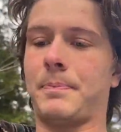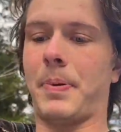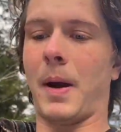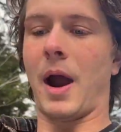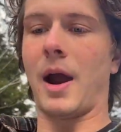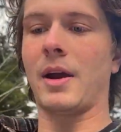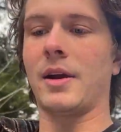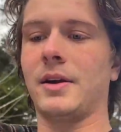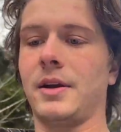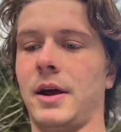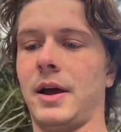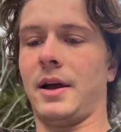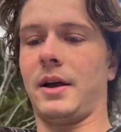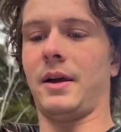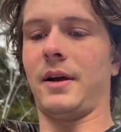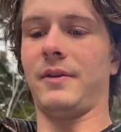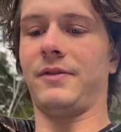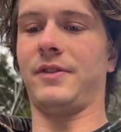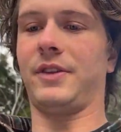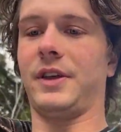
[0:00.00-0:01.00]
part
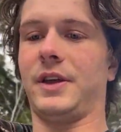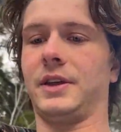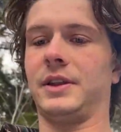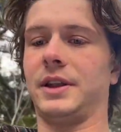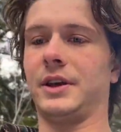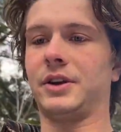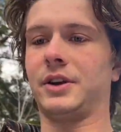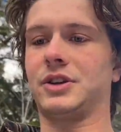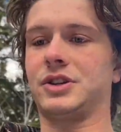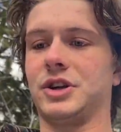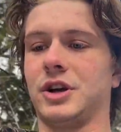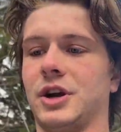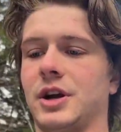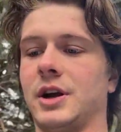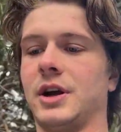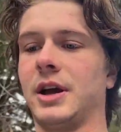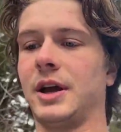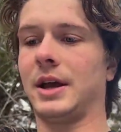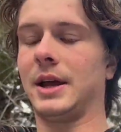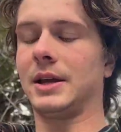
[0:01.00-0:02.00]
of the
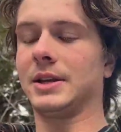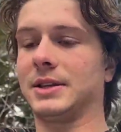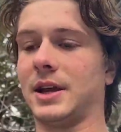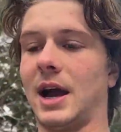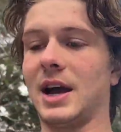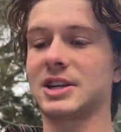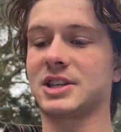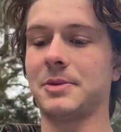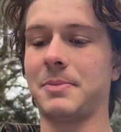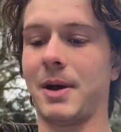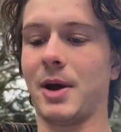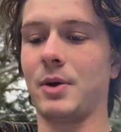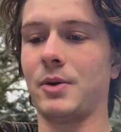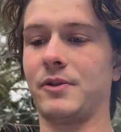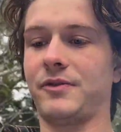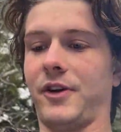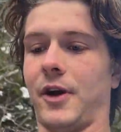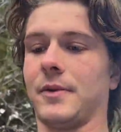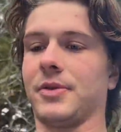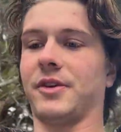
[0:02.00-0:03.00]
literature talks about
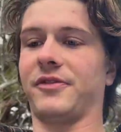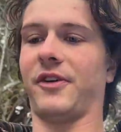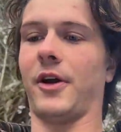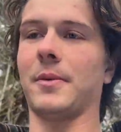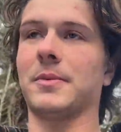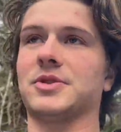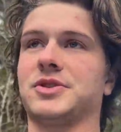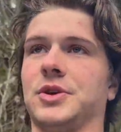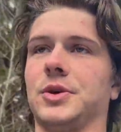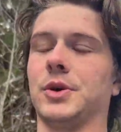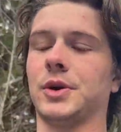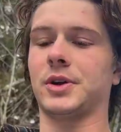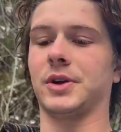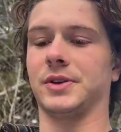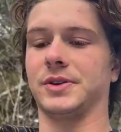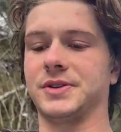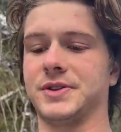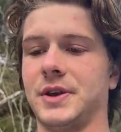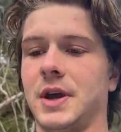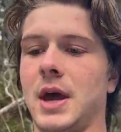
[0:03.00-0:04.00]
the
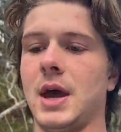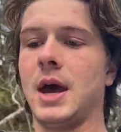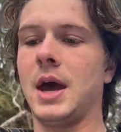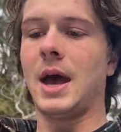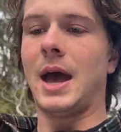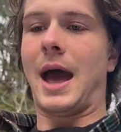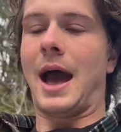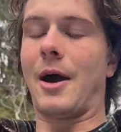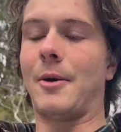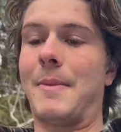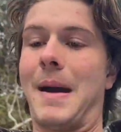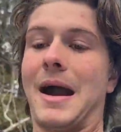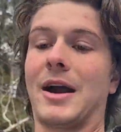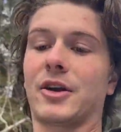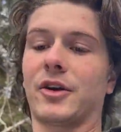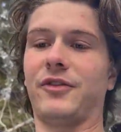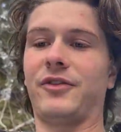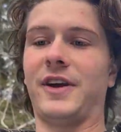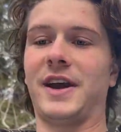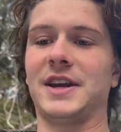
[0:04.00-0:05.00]
pharmaceuticals, how
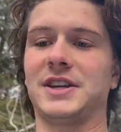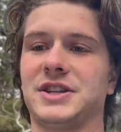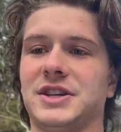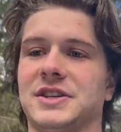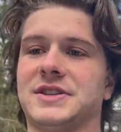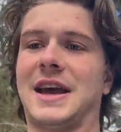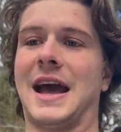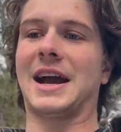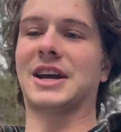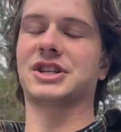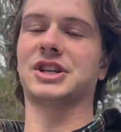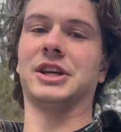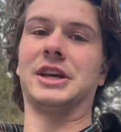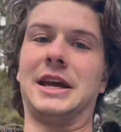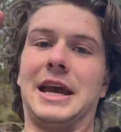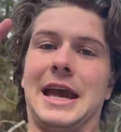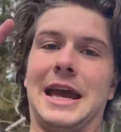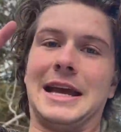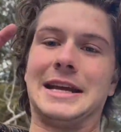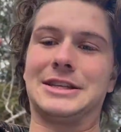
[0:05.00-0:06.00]
macrophages actually
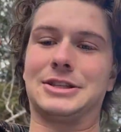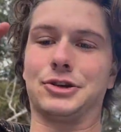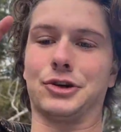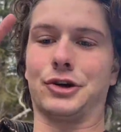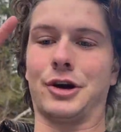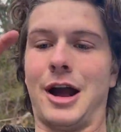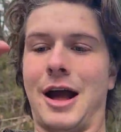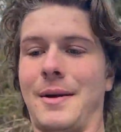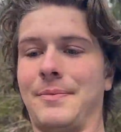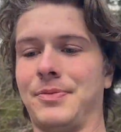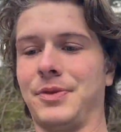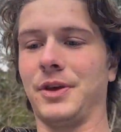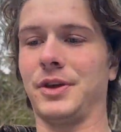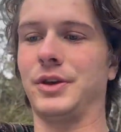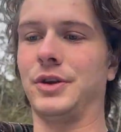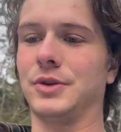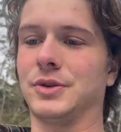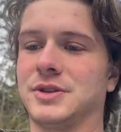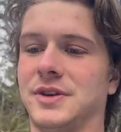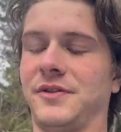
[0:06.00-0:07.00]
interrupt the
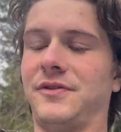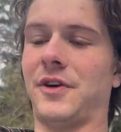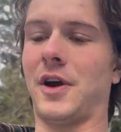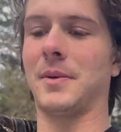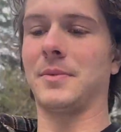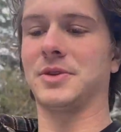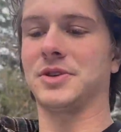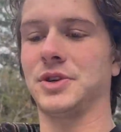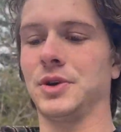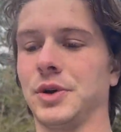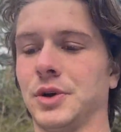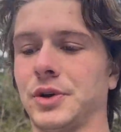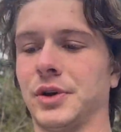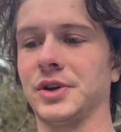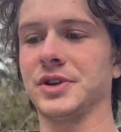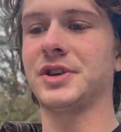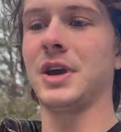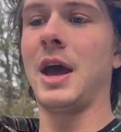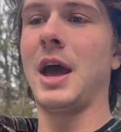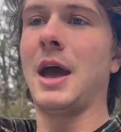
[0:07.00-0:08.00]
use of
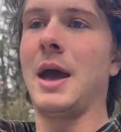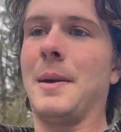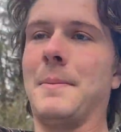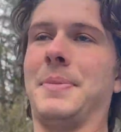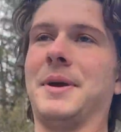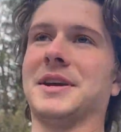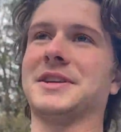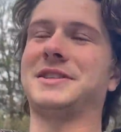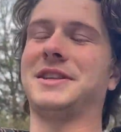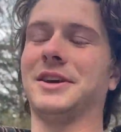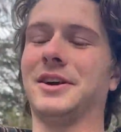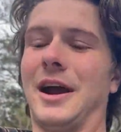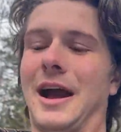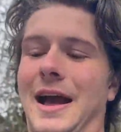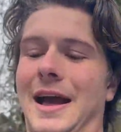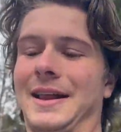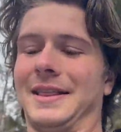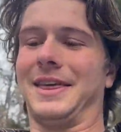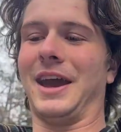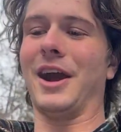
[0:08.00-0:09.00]
pharmaceuticals because they're
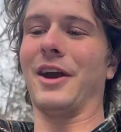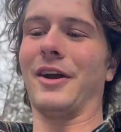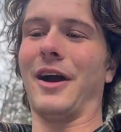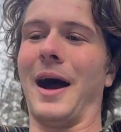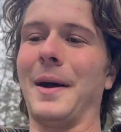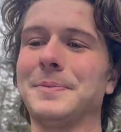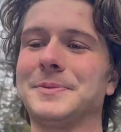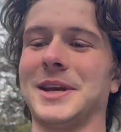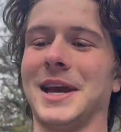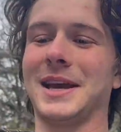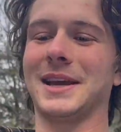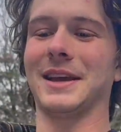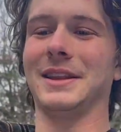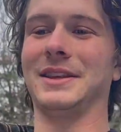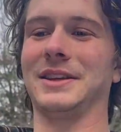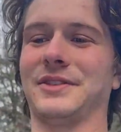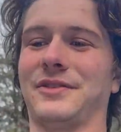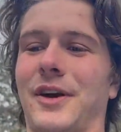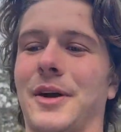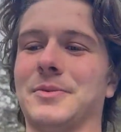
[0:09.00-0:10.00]
uptaking
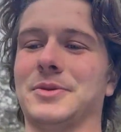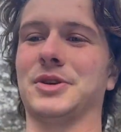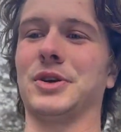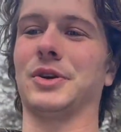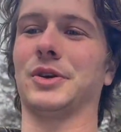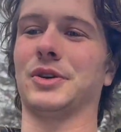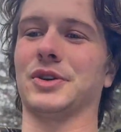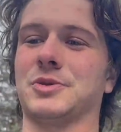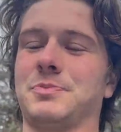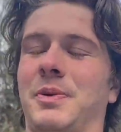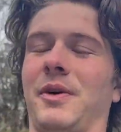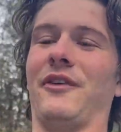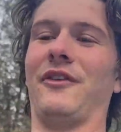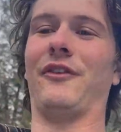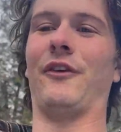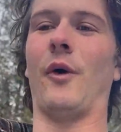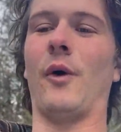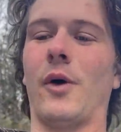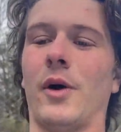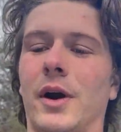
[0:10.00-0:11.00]
these pharmaceuticals
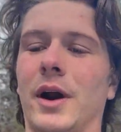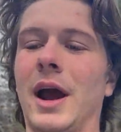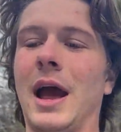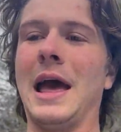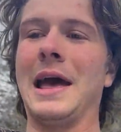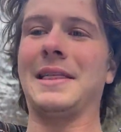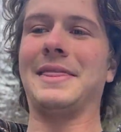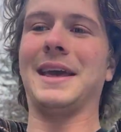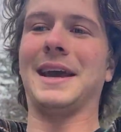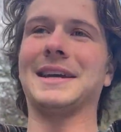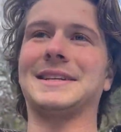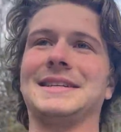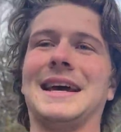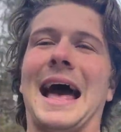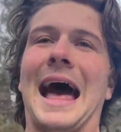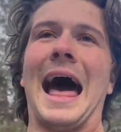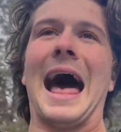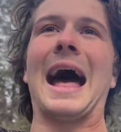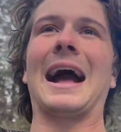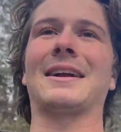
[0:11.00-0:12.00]
before they get to
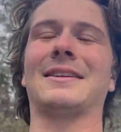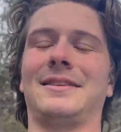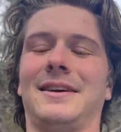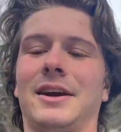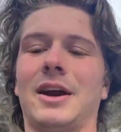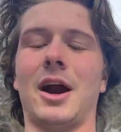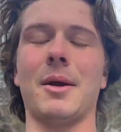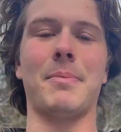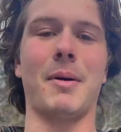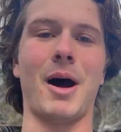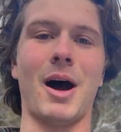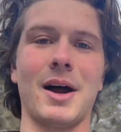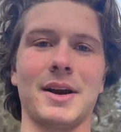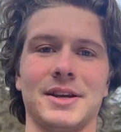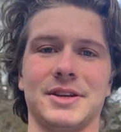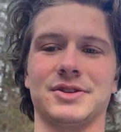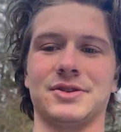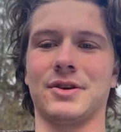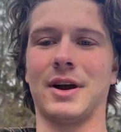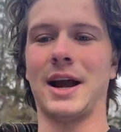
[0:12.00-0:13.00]
act in our
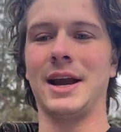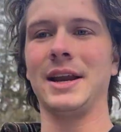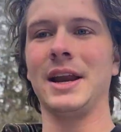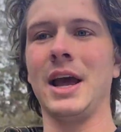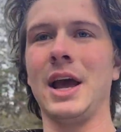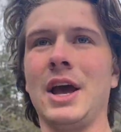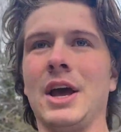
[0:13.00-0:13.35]
bodies, right?